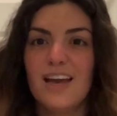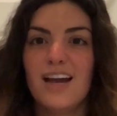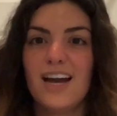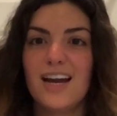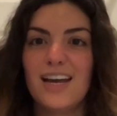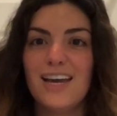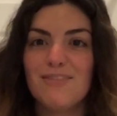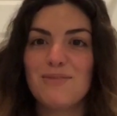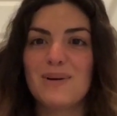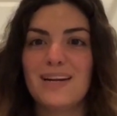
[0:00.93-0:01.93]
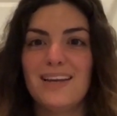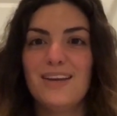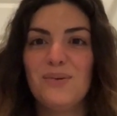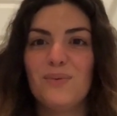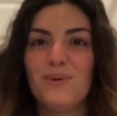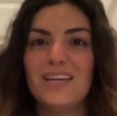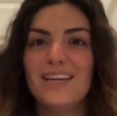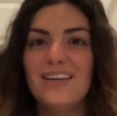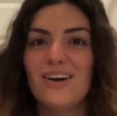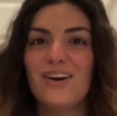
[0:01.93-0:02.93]
Hi everybody,
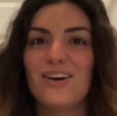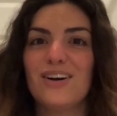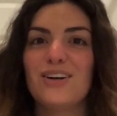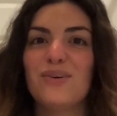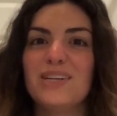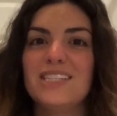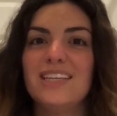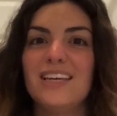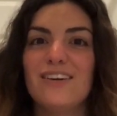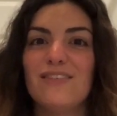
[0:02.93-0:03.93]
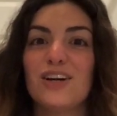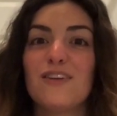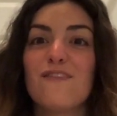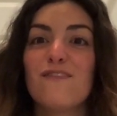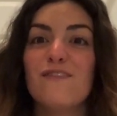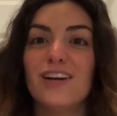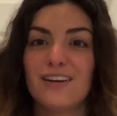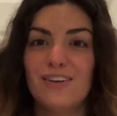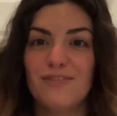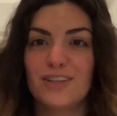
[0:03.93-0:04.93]
we are going to give our
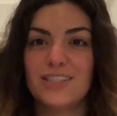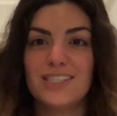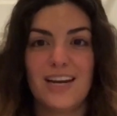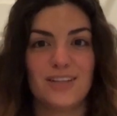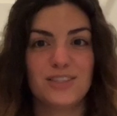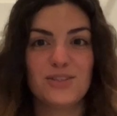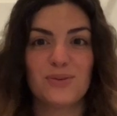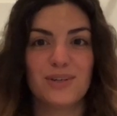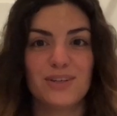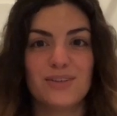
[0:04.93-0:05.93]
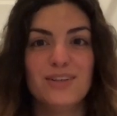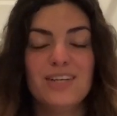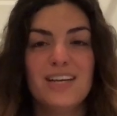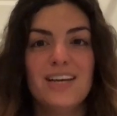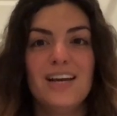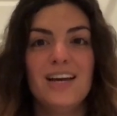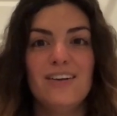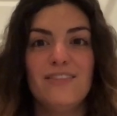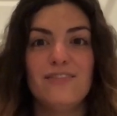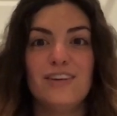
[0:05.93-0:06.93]
very first hair tutorial
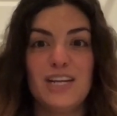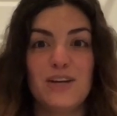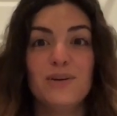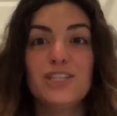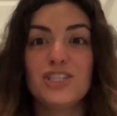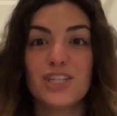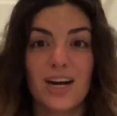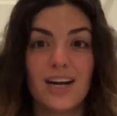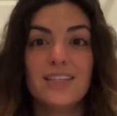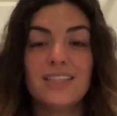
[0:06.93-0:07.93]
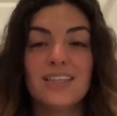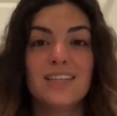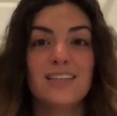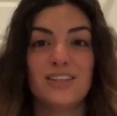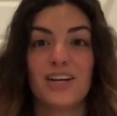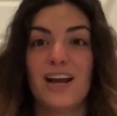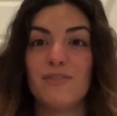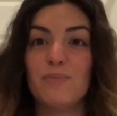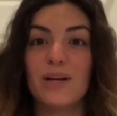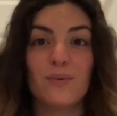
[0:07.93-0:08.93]
video a shot. You're gonna have
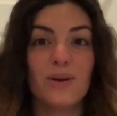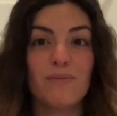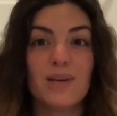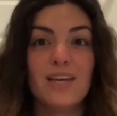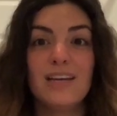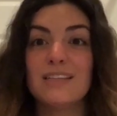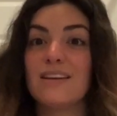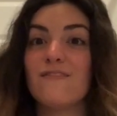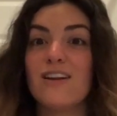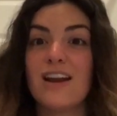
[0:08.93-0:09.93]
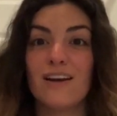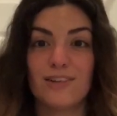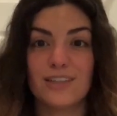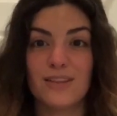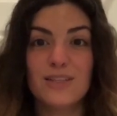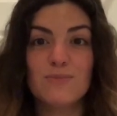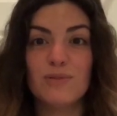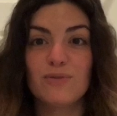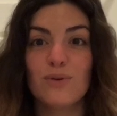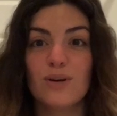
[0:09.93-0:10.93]
to bear with me because I've never done this
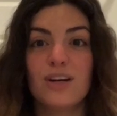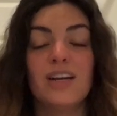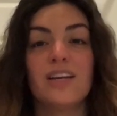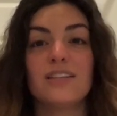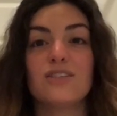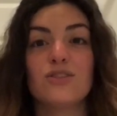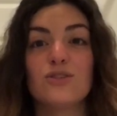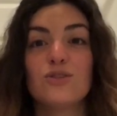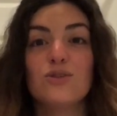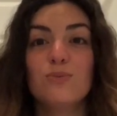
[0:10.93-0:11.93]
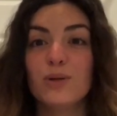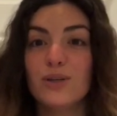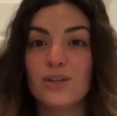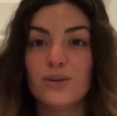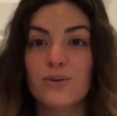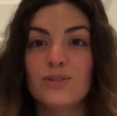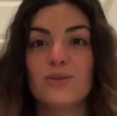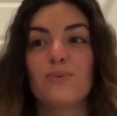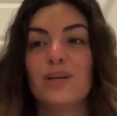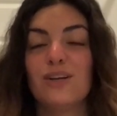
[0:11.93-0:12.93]
before. It's super new,
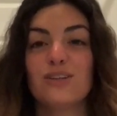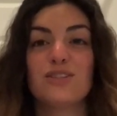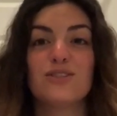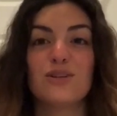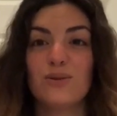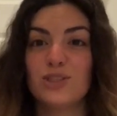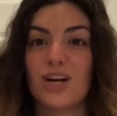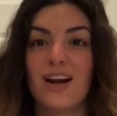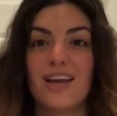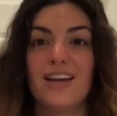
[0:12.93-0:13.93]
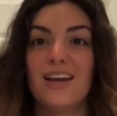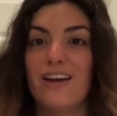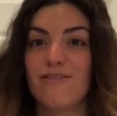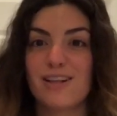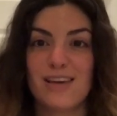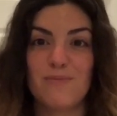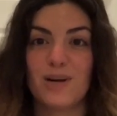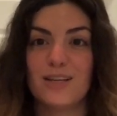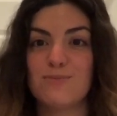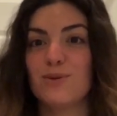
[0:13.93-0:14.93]
so we are so trying everything
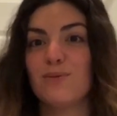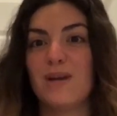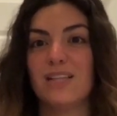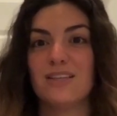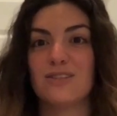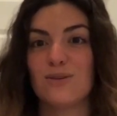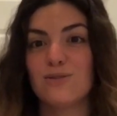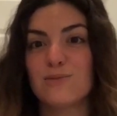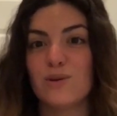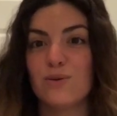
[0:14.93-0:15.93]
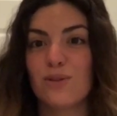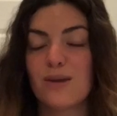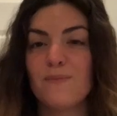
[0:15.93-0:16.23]
possible to make this go smooth.